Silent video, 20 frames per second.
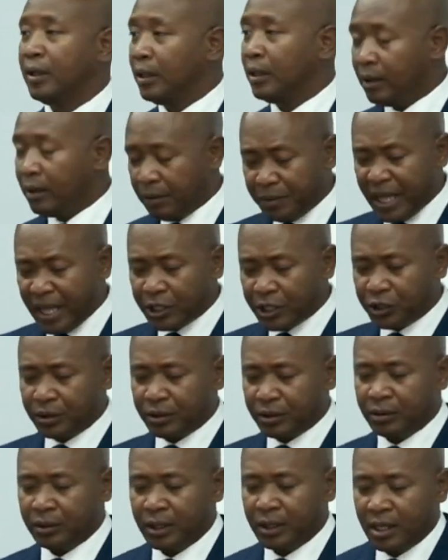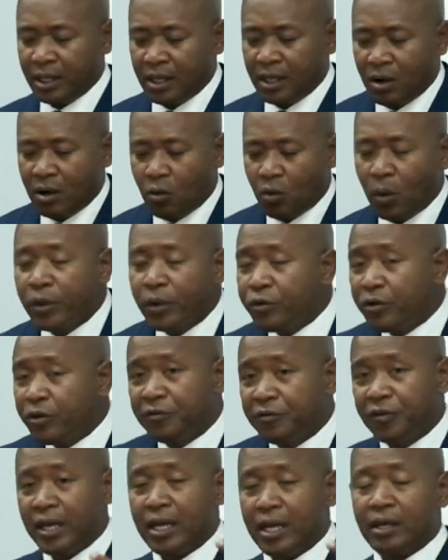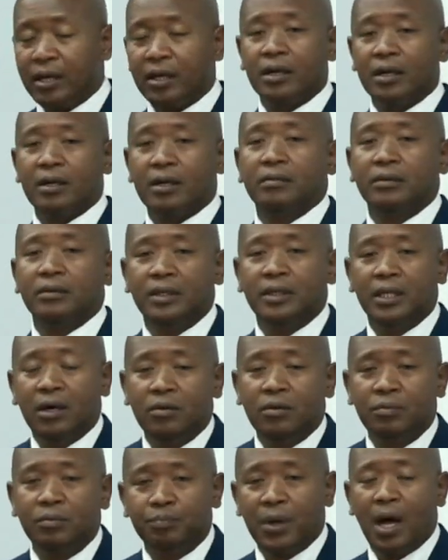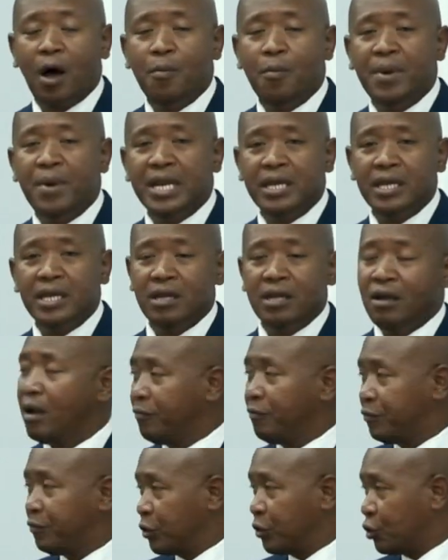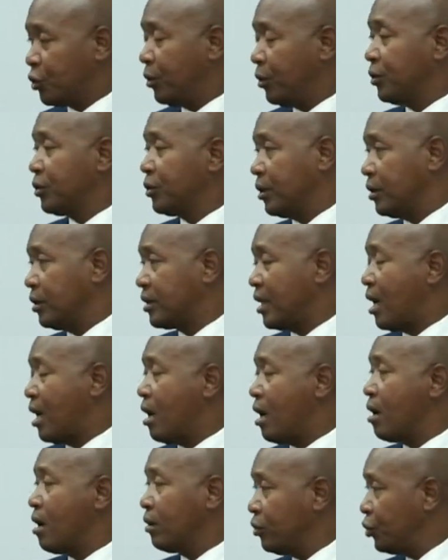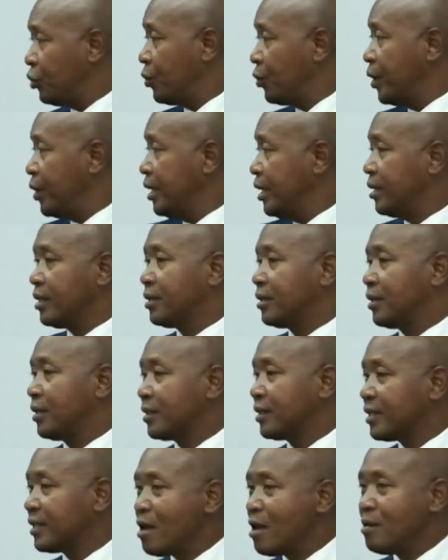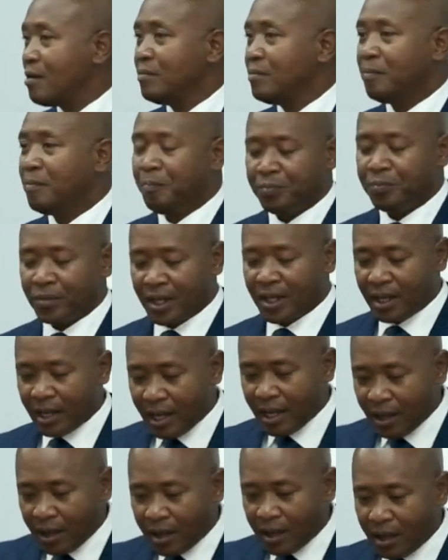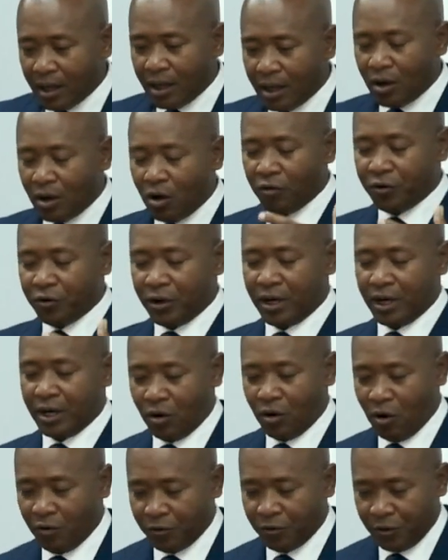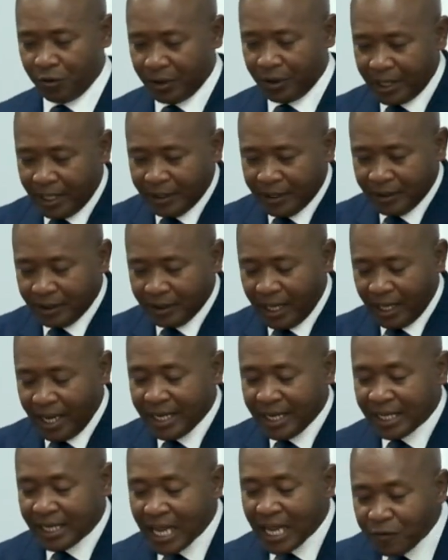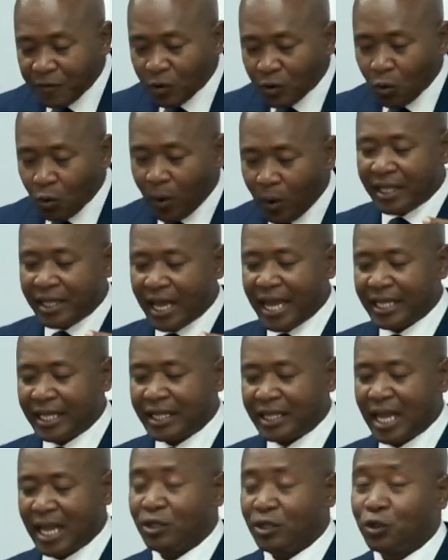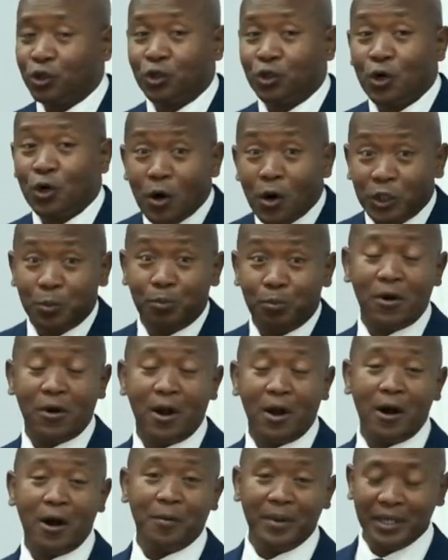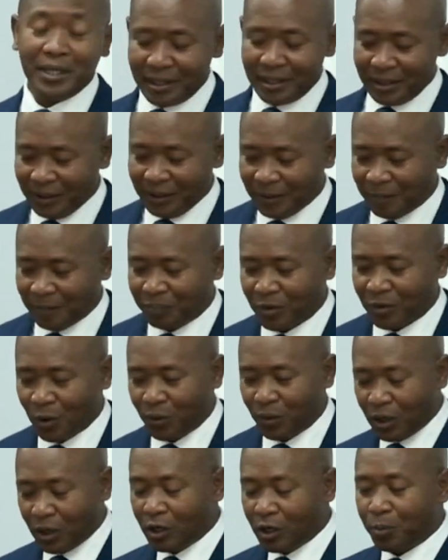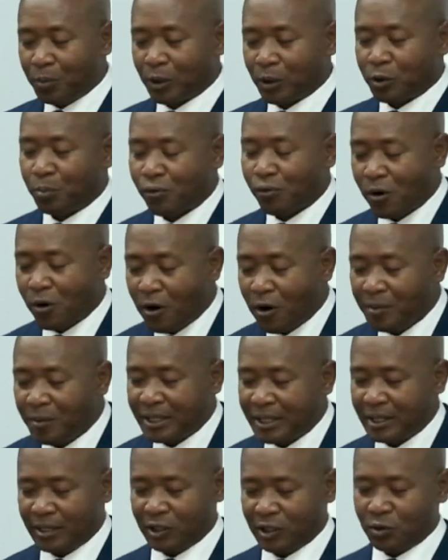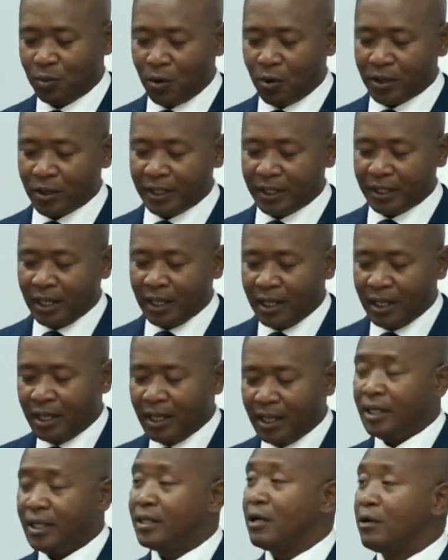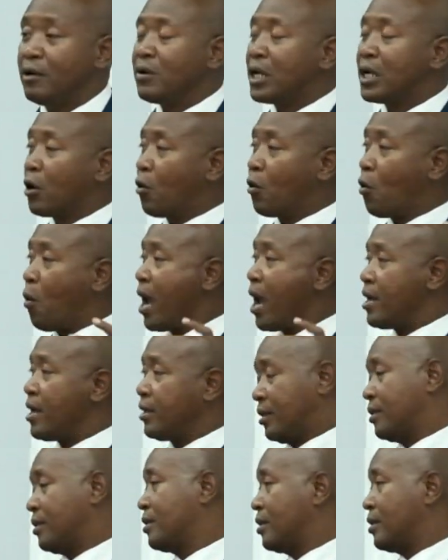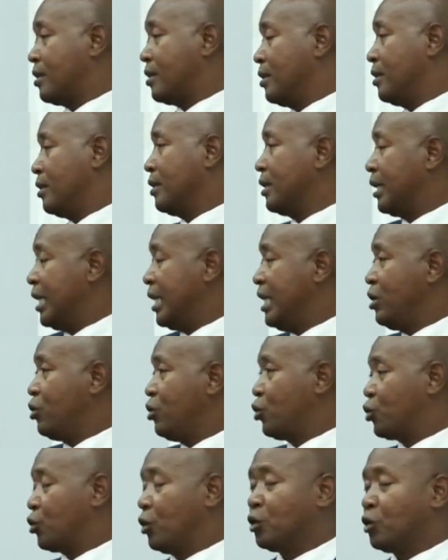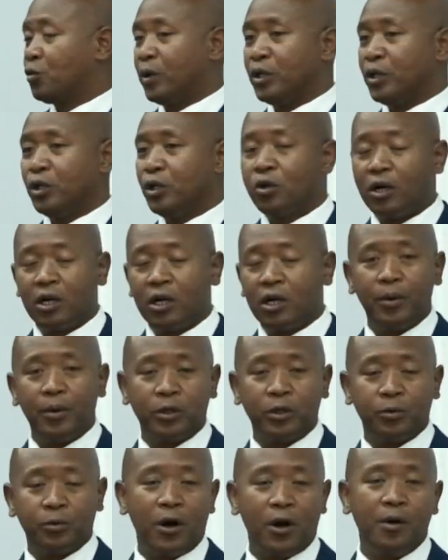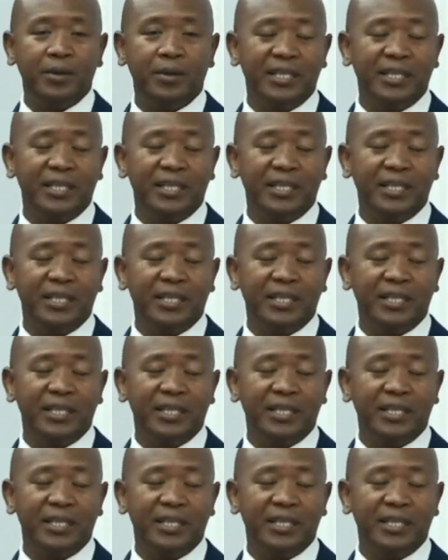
nation, what do you think? You know, how many of the churches are doing this the same over and over again? And even when they attend church prayer meeting, we talk about prayer meeting this morning, the request in the church when you talk about prayer meeting